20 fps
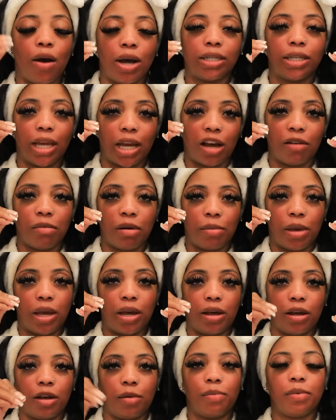how I take out my
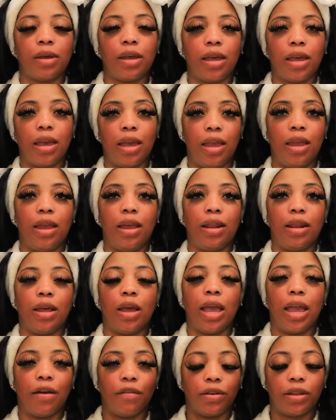makeup,
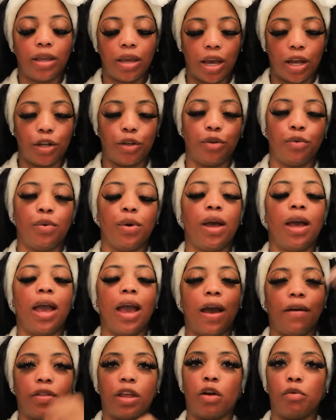and everything I do
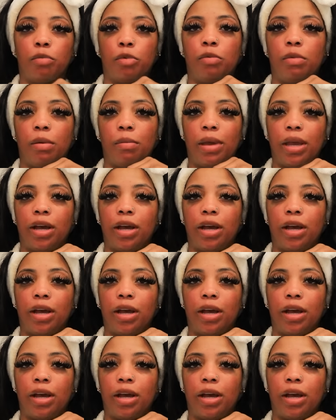after I remove my